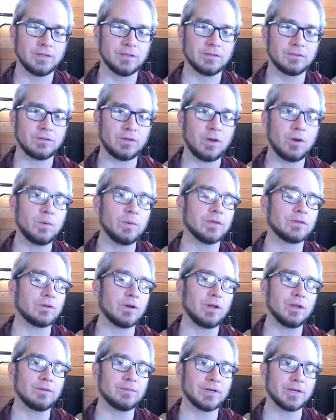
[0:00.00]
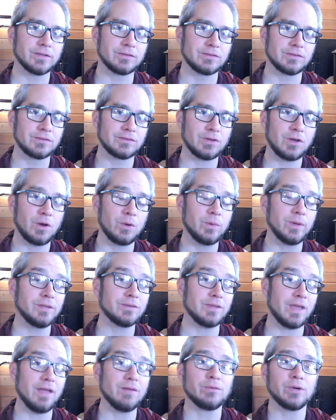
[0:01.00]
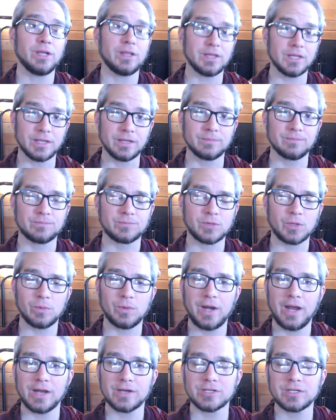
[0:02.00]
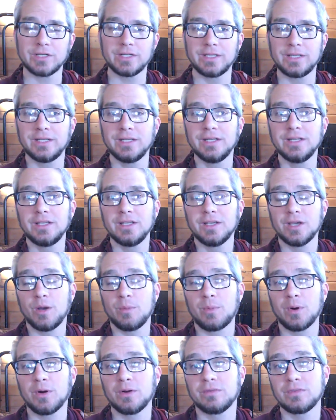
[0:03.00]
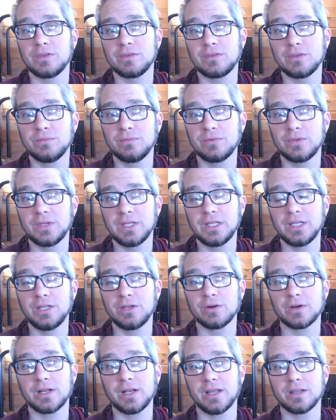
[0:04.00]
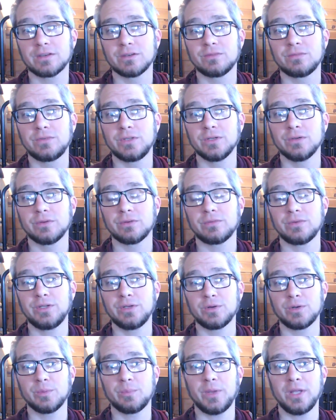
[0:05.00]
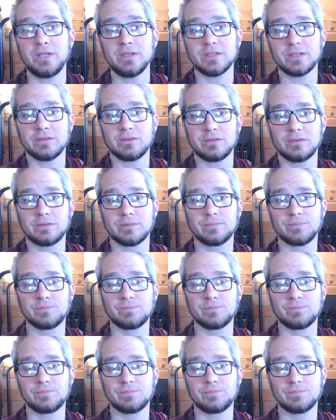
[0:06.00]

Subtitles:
It's always all of us. It's always everything. We're actually a part of this infinite interconnected field of interdependence.